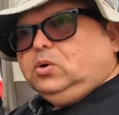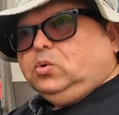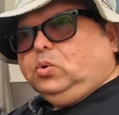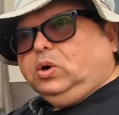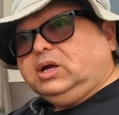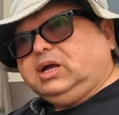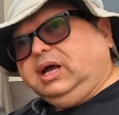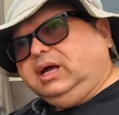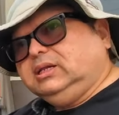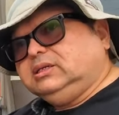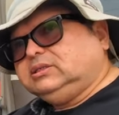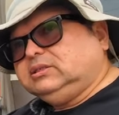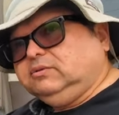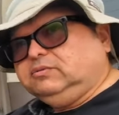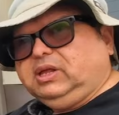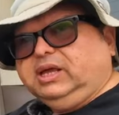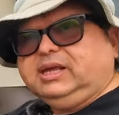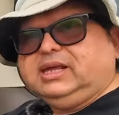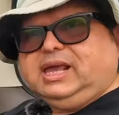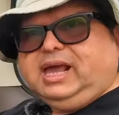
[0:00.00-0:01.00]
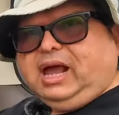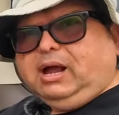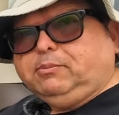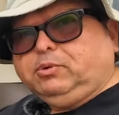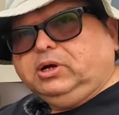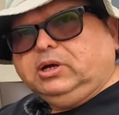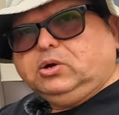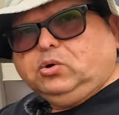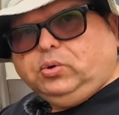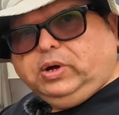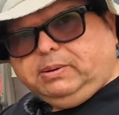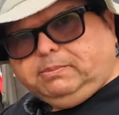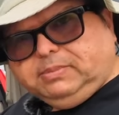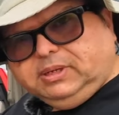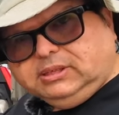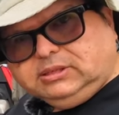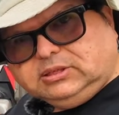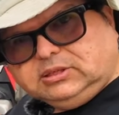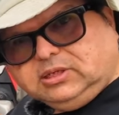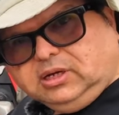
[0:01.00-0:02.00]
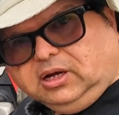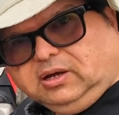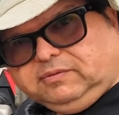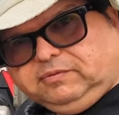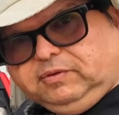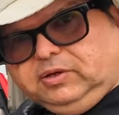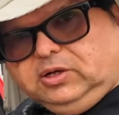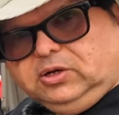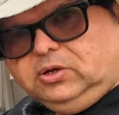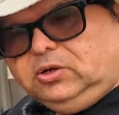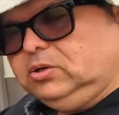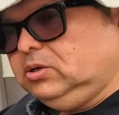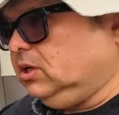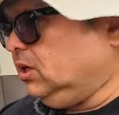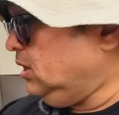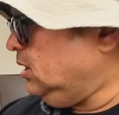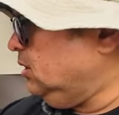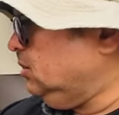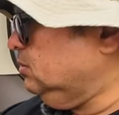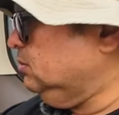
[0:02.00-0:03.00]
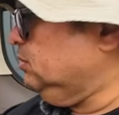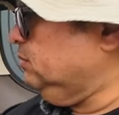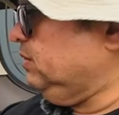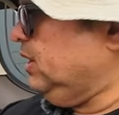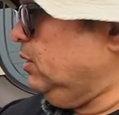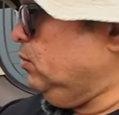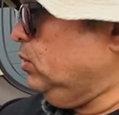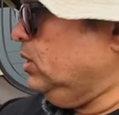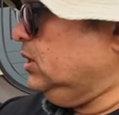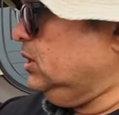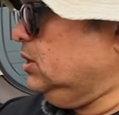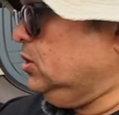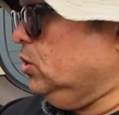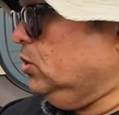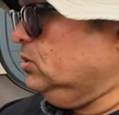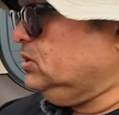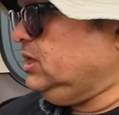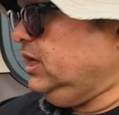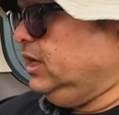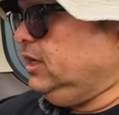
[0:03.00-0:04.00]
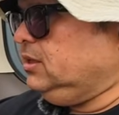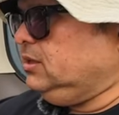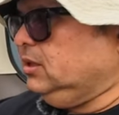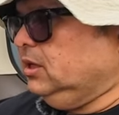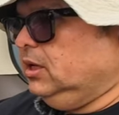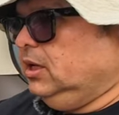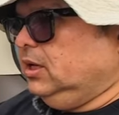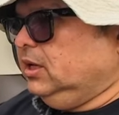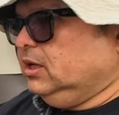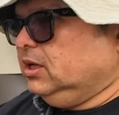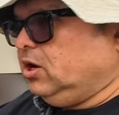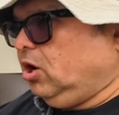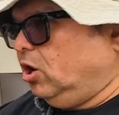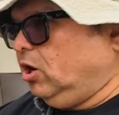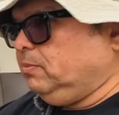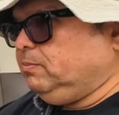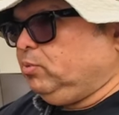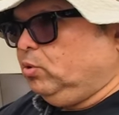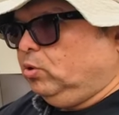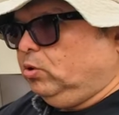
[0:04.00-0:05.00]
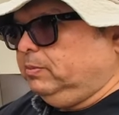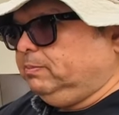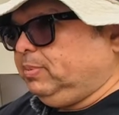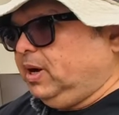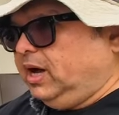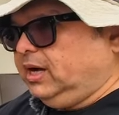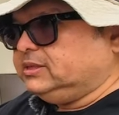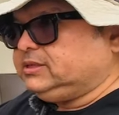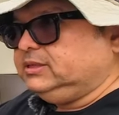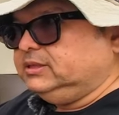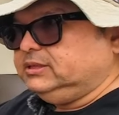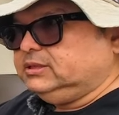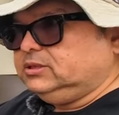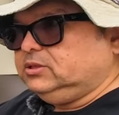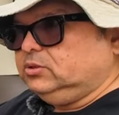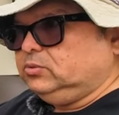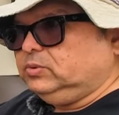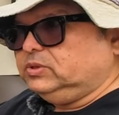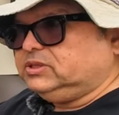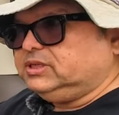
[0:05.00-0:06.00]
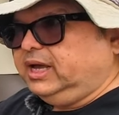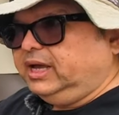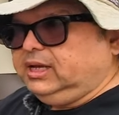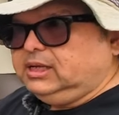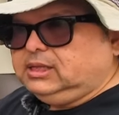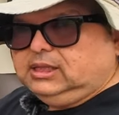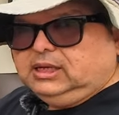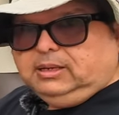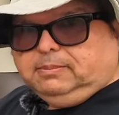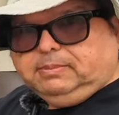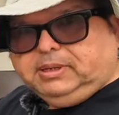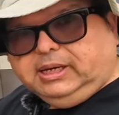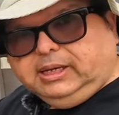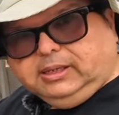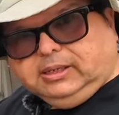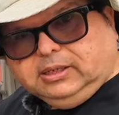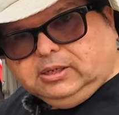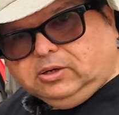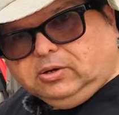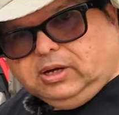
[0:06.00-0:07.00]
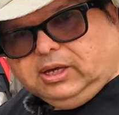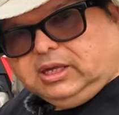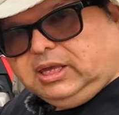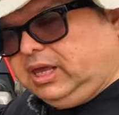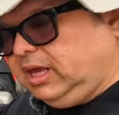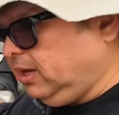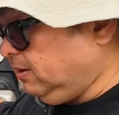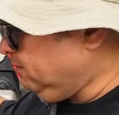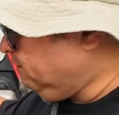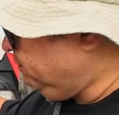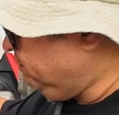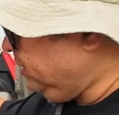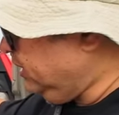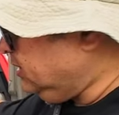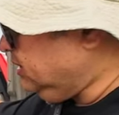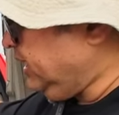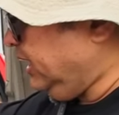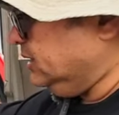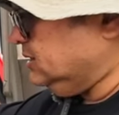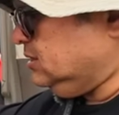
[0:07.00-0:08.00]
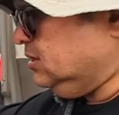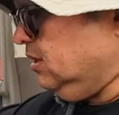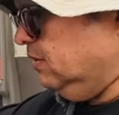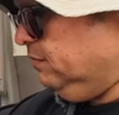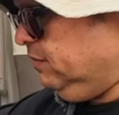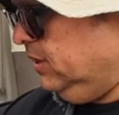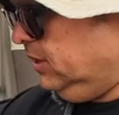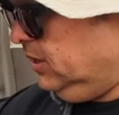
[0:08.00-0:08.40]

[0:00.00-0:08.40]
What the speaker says: What kind of stuff? Like camera equipment stuff, you know, if I want to go take cardboard boxes to the recycling bin, you know, I can't fit that stuff